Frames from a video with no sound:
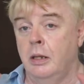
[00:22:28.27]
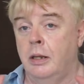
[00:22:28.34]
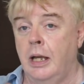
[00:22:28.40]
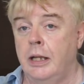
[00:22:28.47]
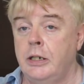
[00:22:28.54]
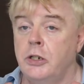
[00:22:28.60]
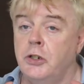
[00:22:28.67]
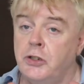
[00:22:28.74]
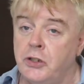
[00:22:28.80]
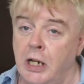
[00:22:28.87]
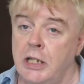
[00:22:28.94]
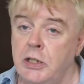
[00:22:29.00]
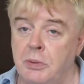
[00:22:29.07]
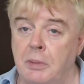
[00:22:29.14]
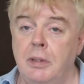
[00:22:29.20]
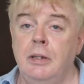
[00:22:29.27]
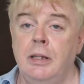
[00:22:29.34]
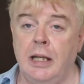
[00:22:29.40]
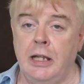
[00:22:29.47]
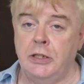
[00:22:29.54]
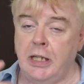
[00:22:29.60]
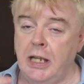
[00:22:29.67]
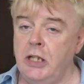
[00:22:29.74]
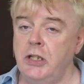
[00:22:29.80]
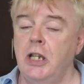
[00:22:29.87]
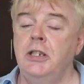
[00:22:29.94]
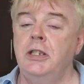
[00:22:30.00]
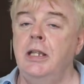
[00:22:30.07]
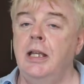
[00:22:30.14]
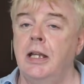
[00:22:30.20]
that trans women, that is
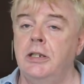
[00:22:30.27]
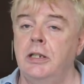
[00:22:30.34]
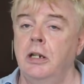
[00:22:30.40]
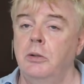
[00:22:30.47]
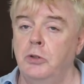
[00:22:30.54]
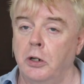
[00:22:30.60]
HSTS here,